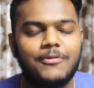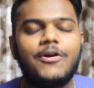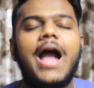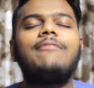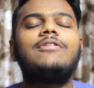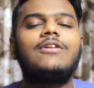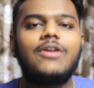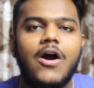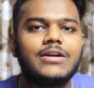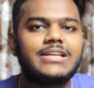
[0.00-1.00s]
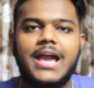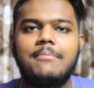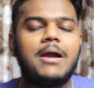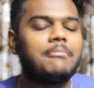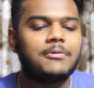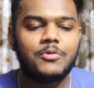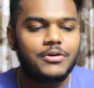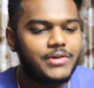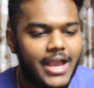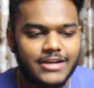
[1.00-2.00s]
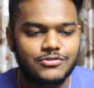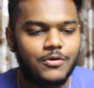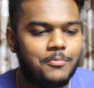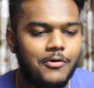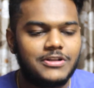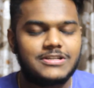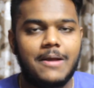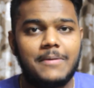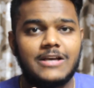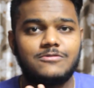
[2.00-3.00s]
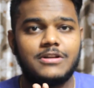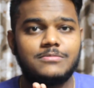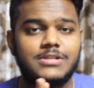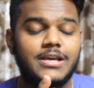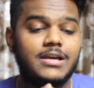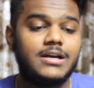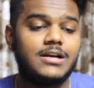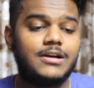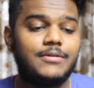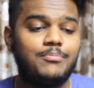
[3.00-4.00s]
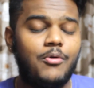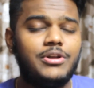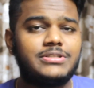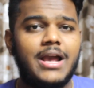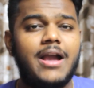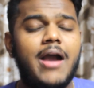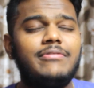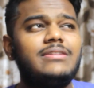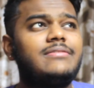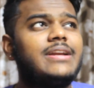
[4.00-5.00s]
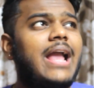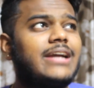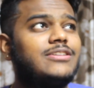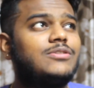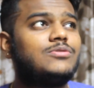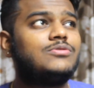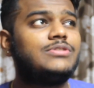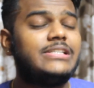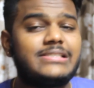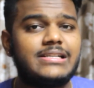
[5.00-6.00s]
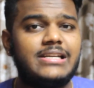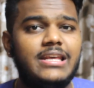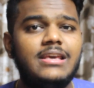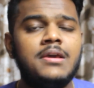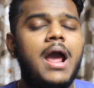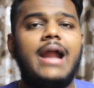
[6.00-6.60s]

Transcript: You know, after a long time, I'm, I'm going to react to a Polish rap because when it's like uh, Polish, I haven't reacted to recently.